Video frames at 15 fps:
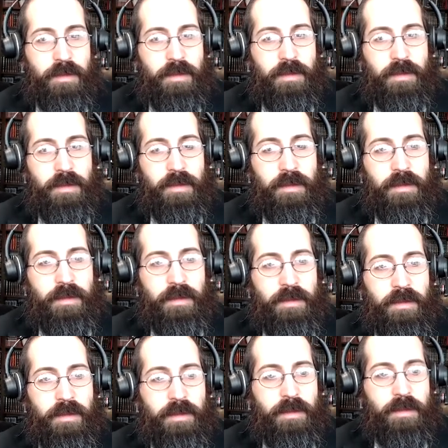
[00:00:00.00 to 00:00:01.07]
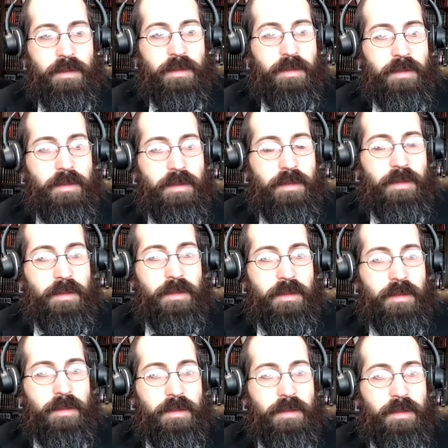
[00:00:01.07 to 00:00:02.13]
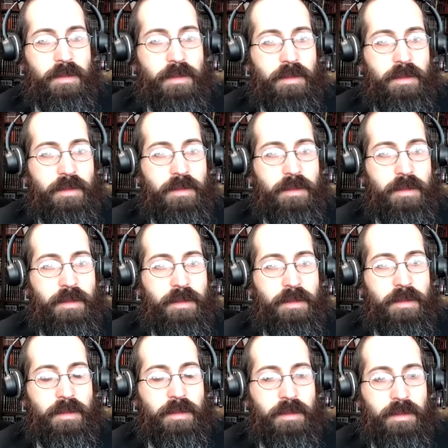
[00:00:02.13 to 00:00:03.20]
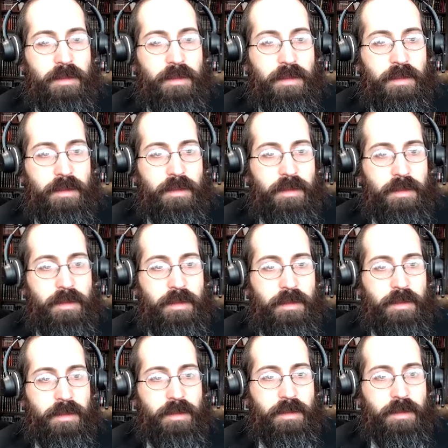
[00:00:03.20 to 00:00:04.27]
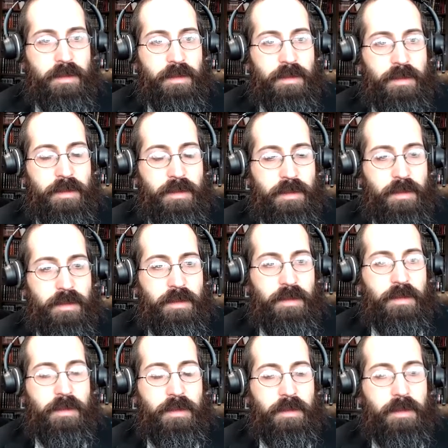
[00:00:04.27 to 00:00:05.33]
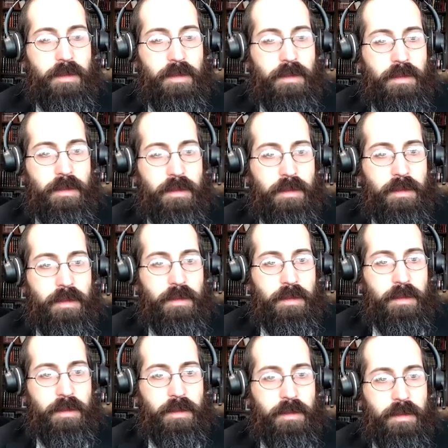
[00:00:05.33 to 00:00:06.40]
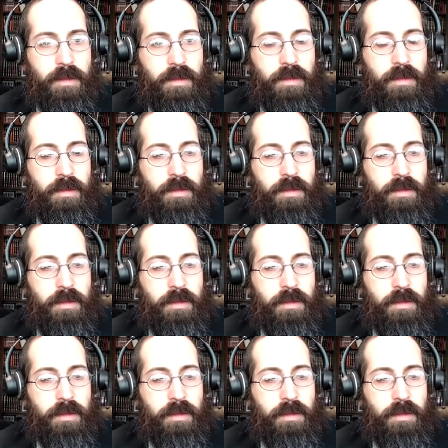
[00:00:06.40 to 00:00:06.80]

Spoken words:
[no speech]